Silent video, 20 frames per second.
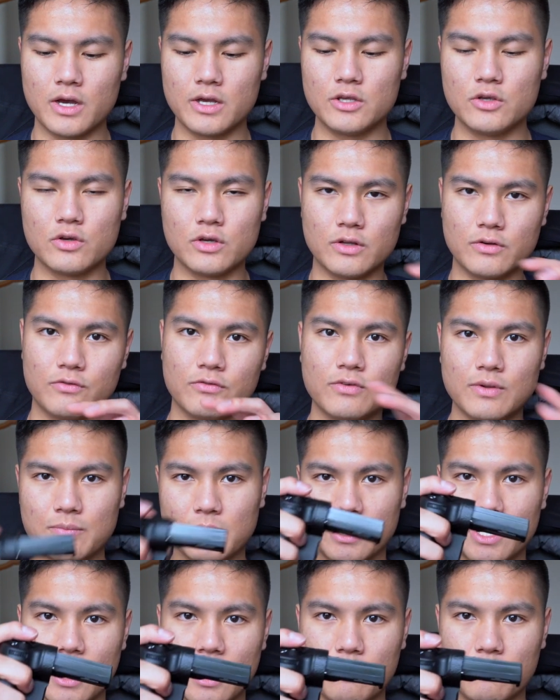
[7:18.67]
you can flip the
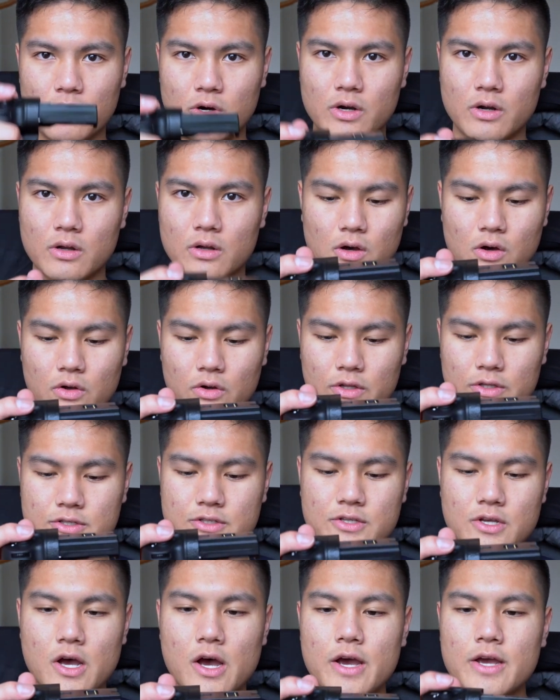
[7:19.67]
camera on its
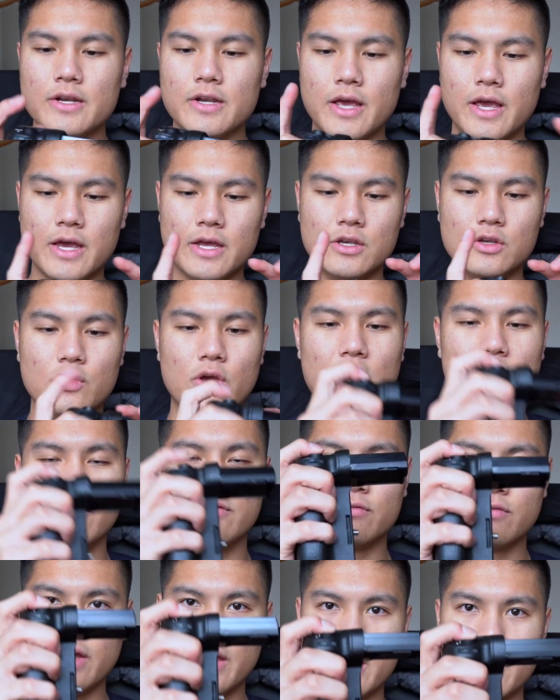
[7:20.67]
side and you
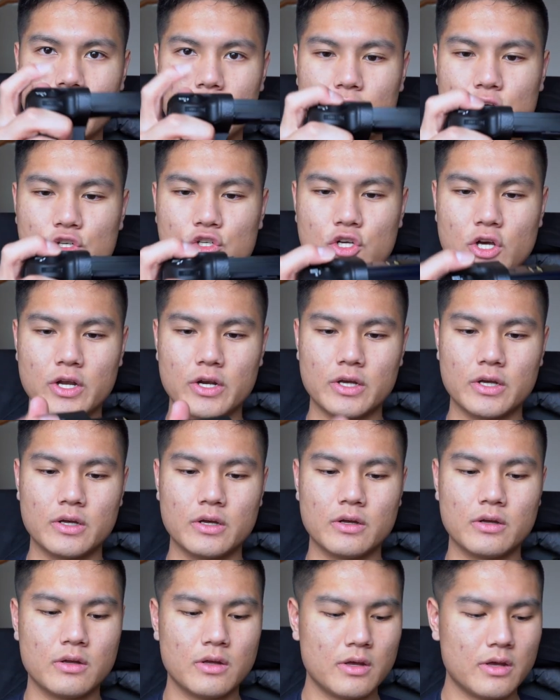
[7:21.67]
have a
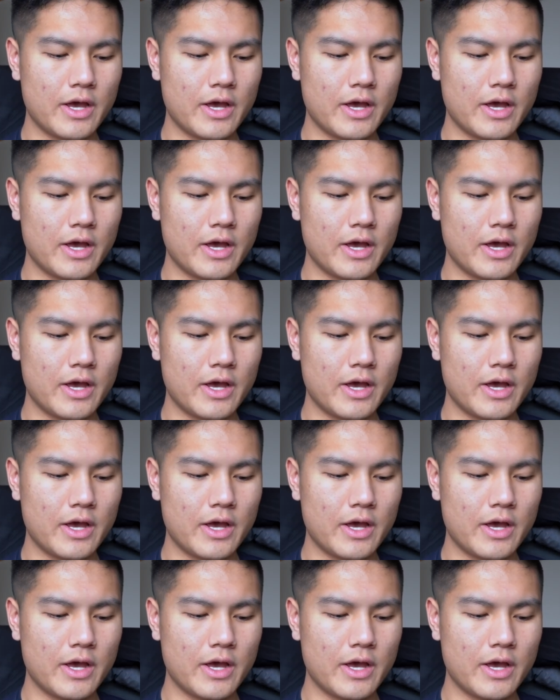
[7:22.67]
shutter,